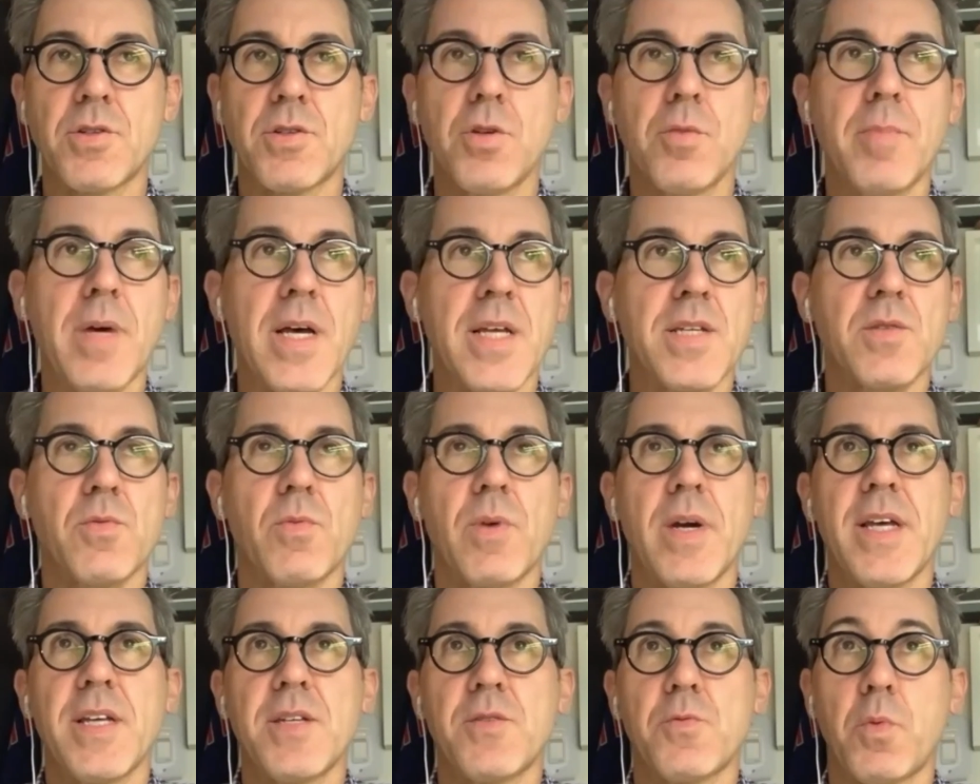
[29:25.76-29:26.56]
Yeah, two
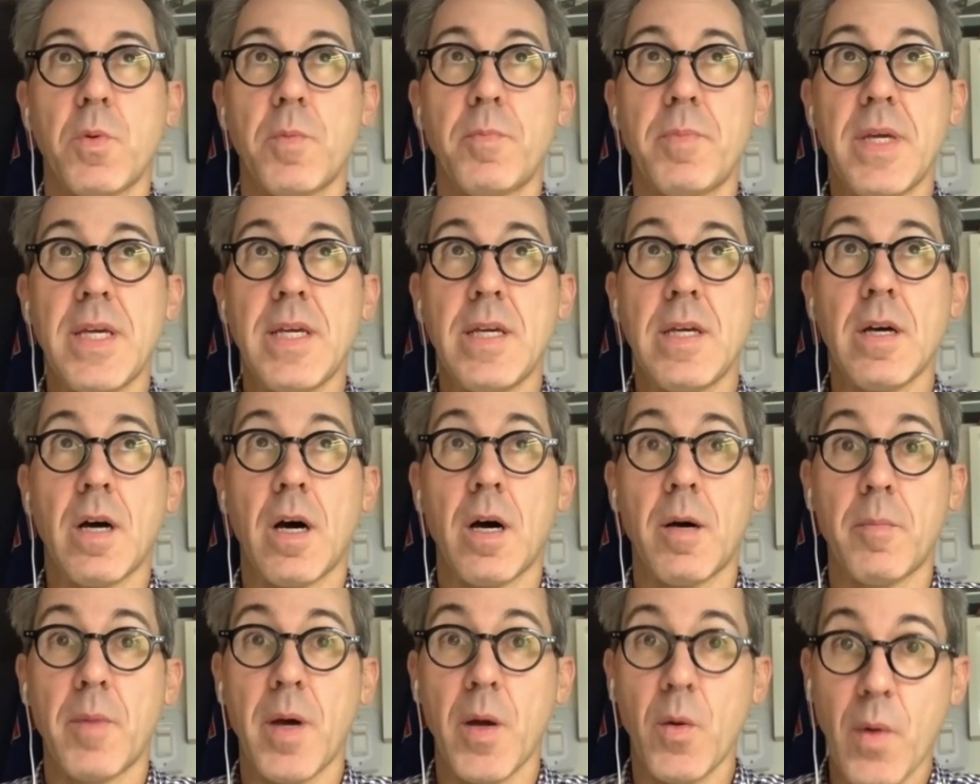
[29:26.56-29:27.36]
best ways would
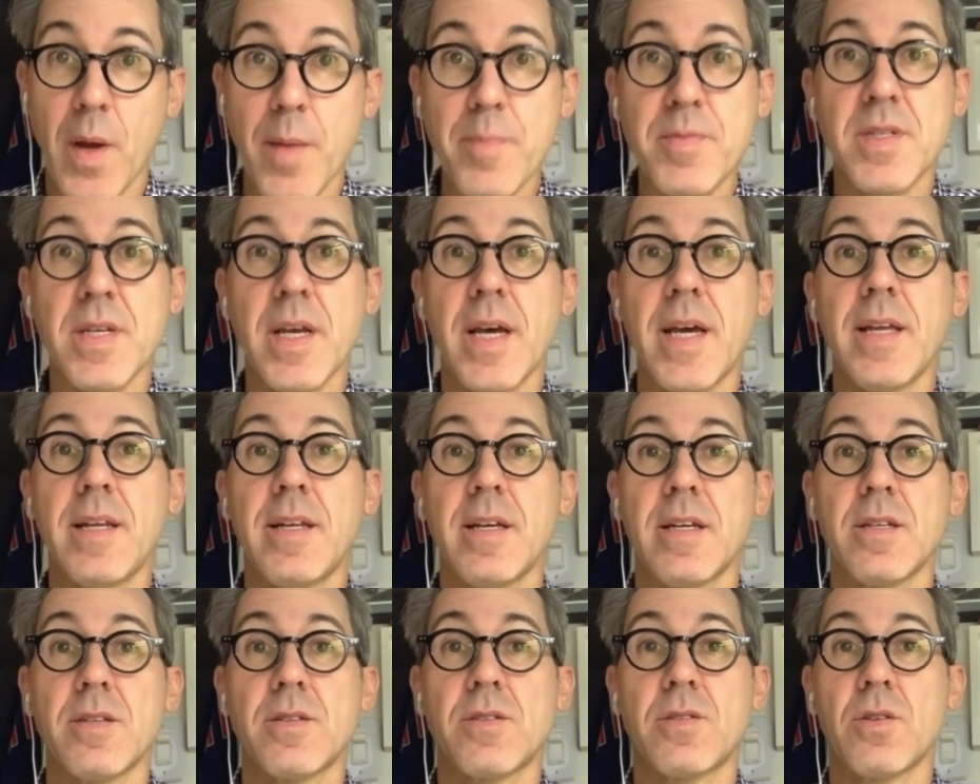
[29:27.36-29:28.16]
be my
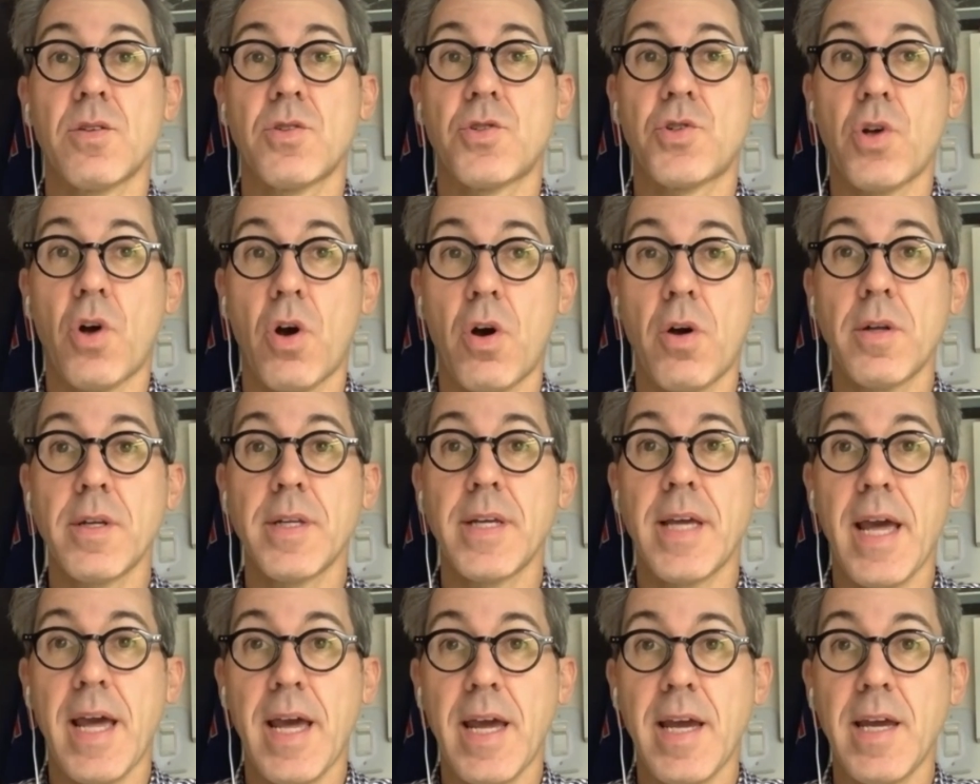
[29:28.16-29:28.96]
website is
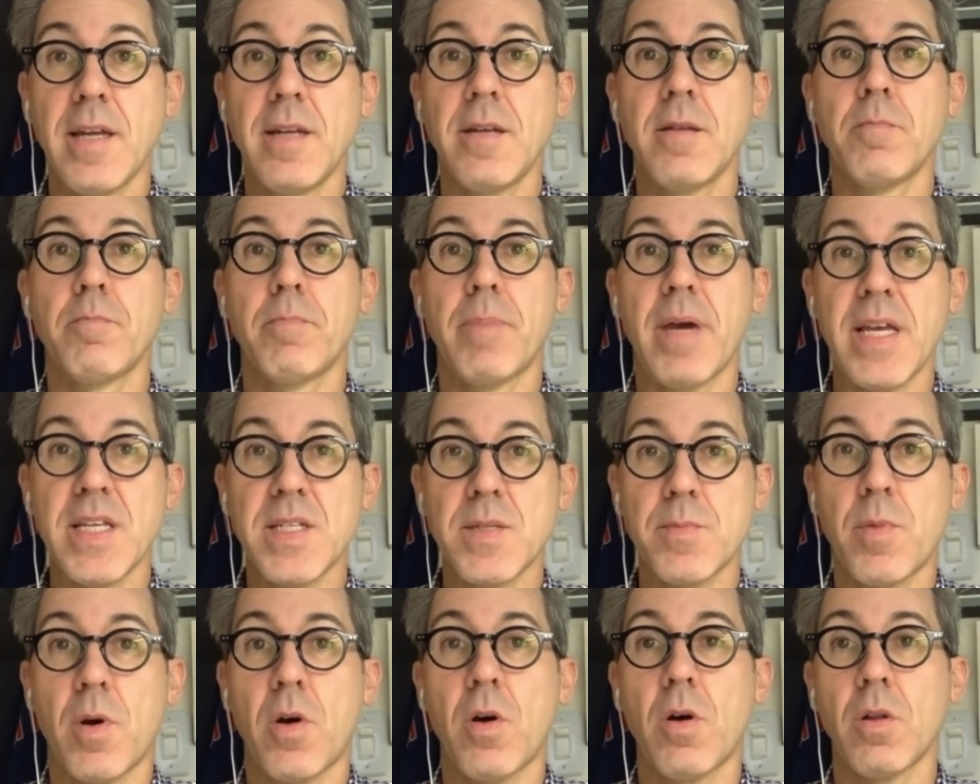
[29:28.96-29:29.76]

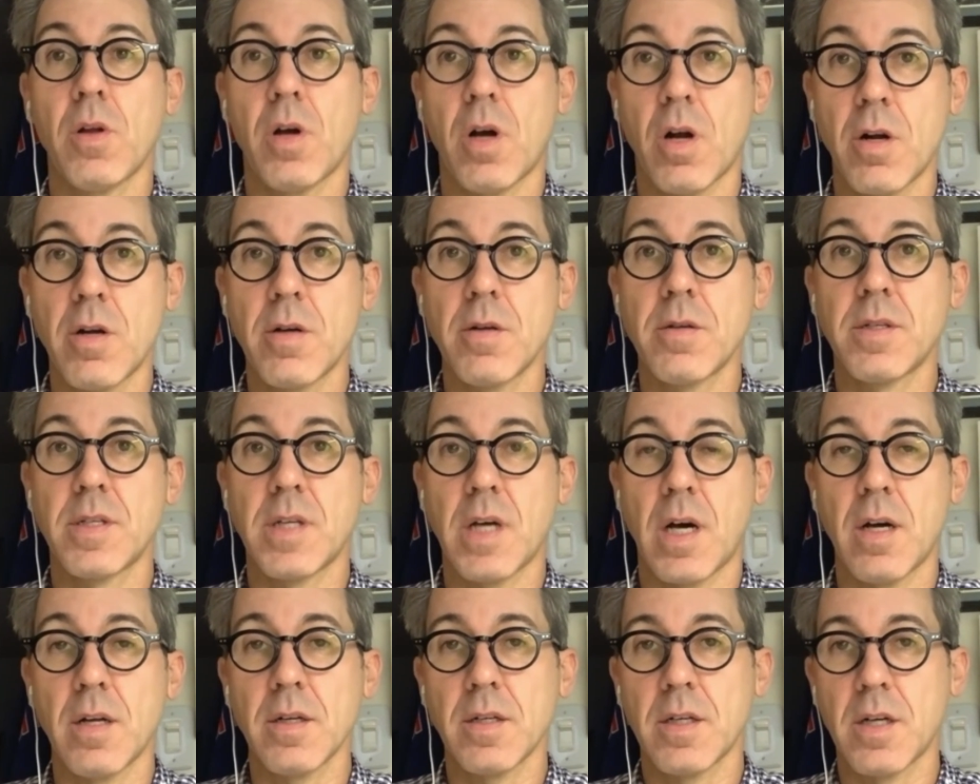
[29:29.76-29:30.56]

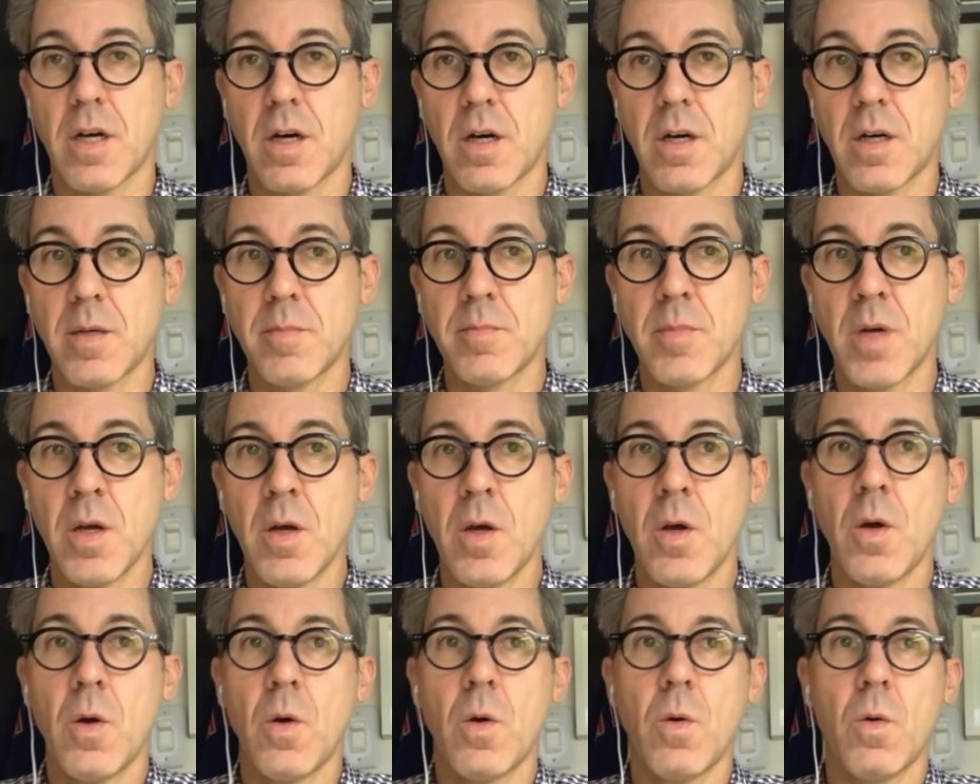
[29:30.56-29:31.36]

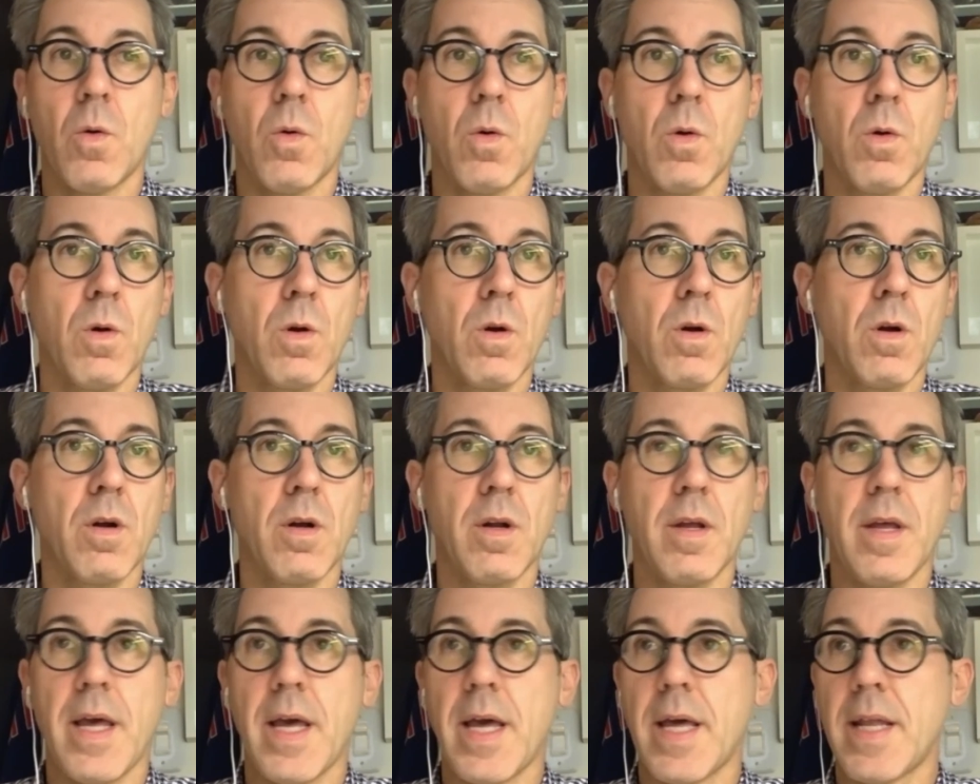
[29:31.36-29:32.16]
SeanKaneBaseballArt.com
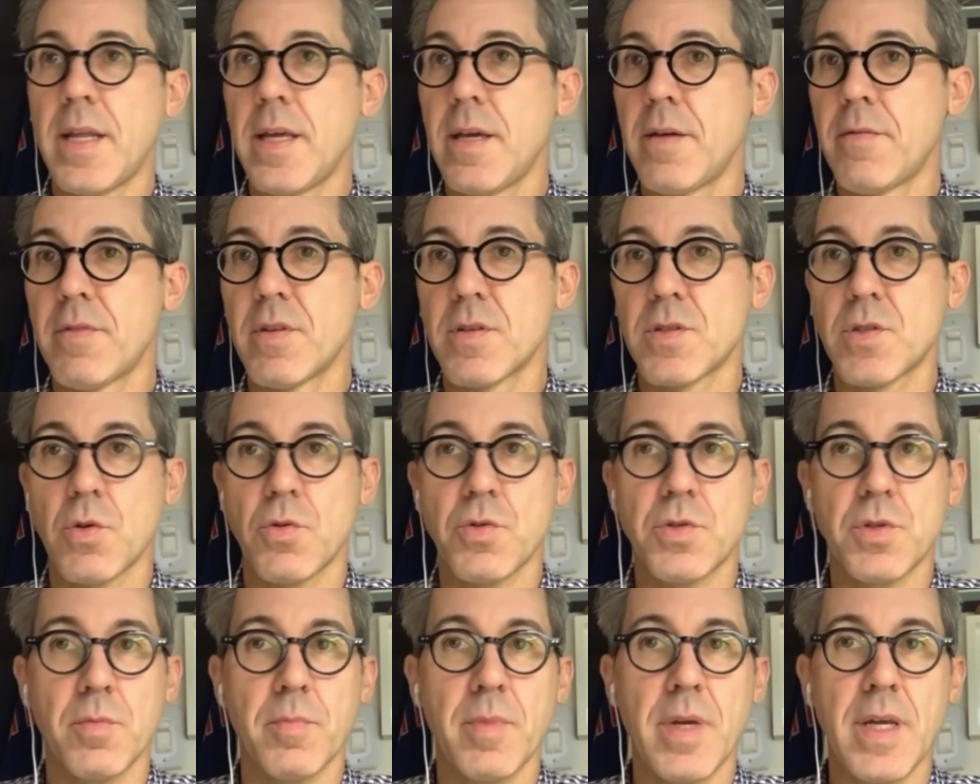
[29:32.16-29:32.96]
or any
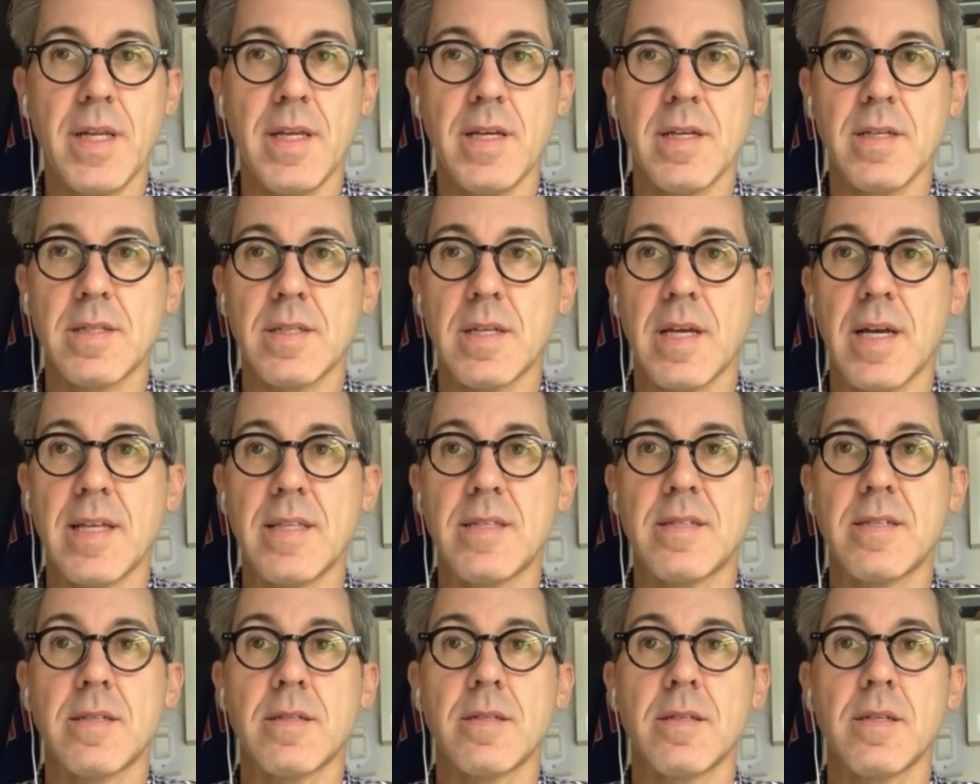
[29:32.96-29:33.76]
of the social
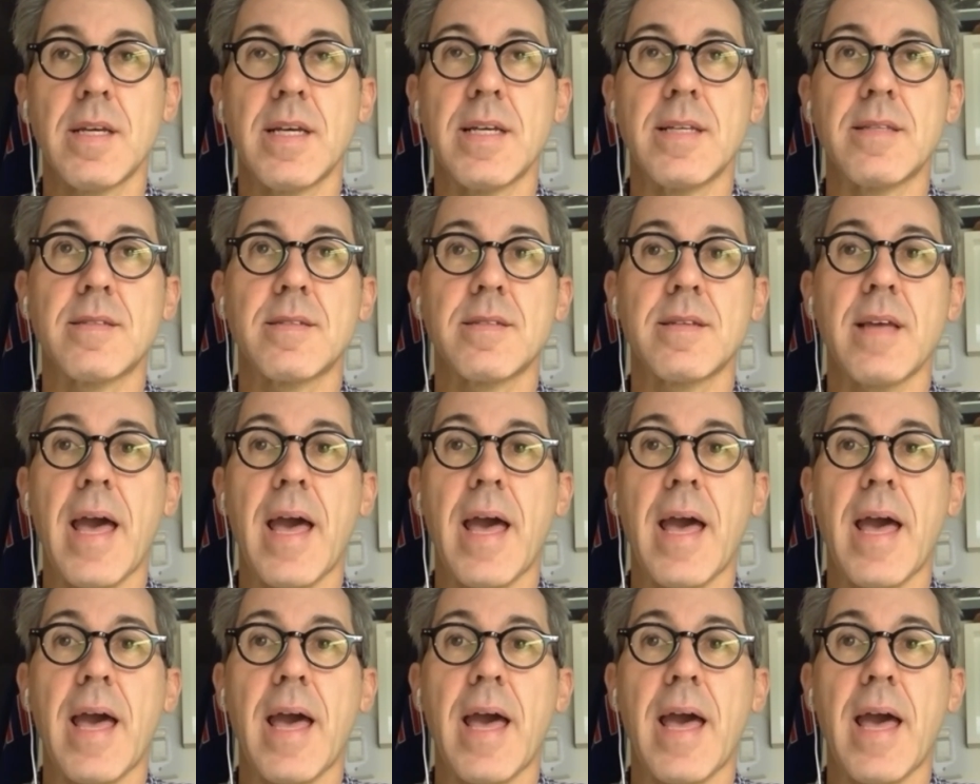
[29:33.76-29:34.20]
media sites.